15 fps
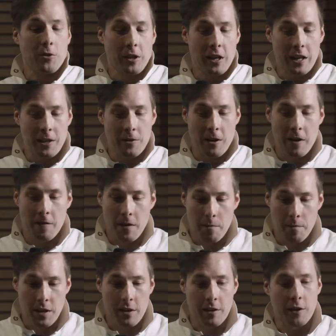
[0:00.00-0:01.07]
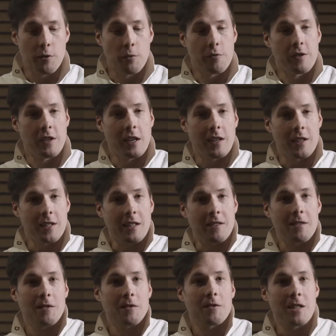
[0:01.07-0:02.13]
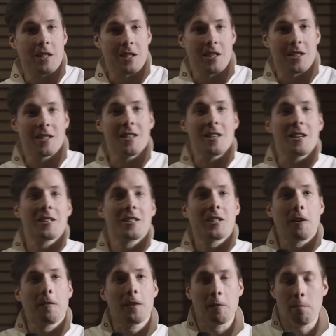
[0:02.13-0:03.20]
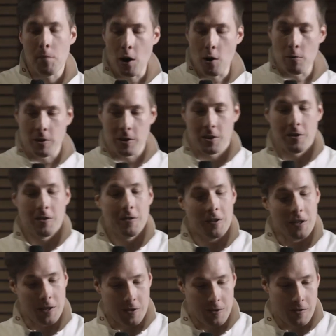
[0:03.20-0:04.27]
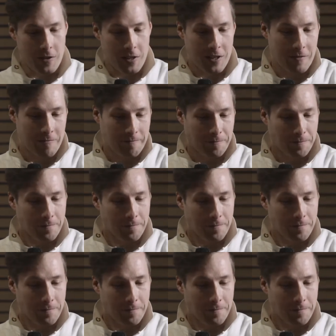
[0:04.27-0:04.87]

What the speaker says: okay to have them there, and you realize that this is the stuff that powers this service.